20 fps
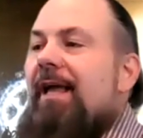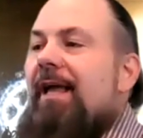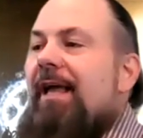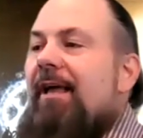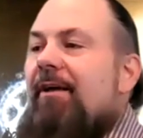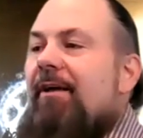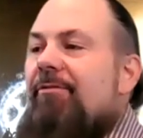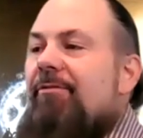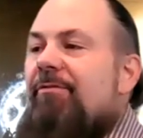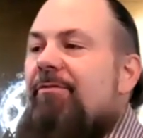
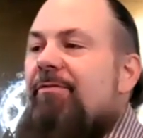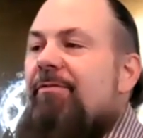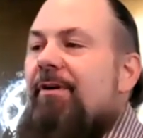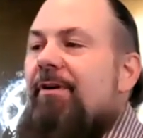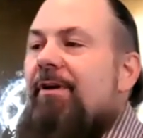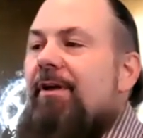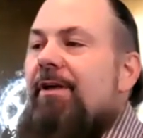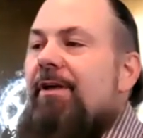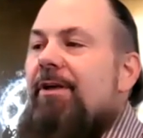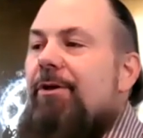If
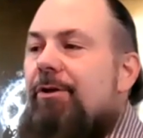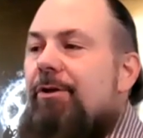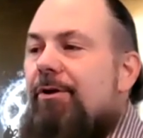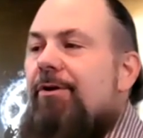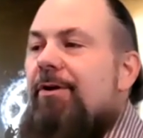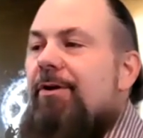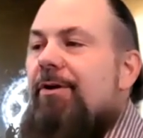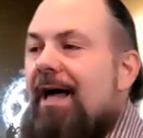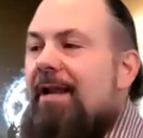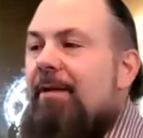you
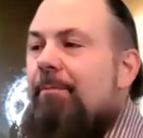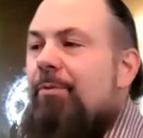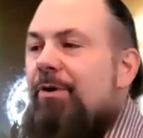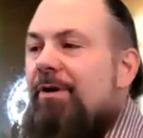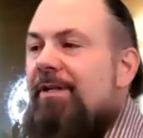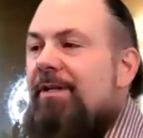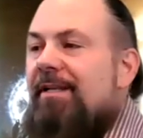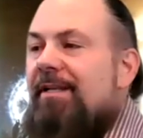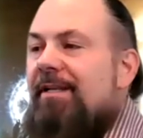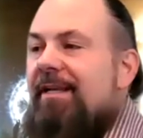don't know how to
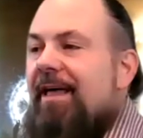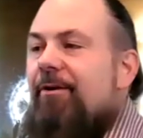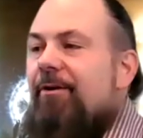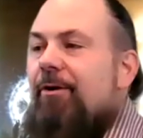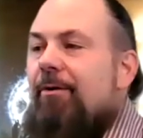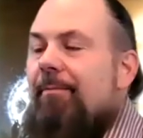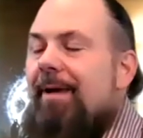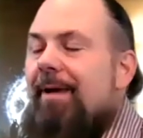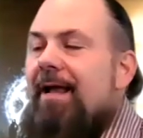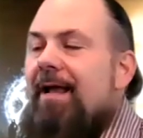put it
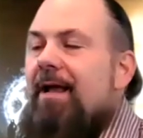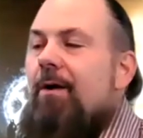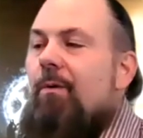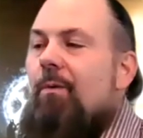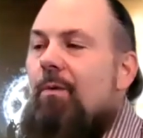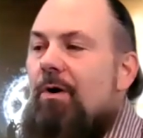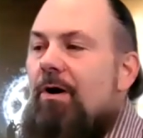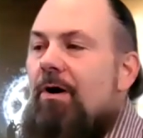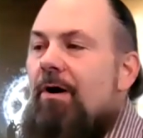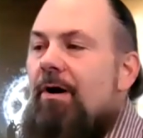together and make it
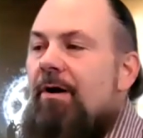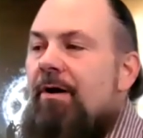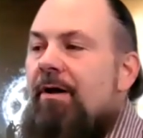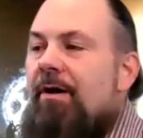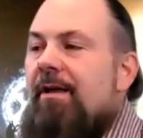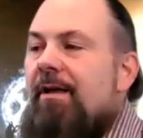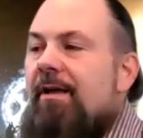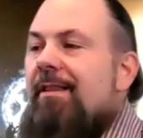work,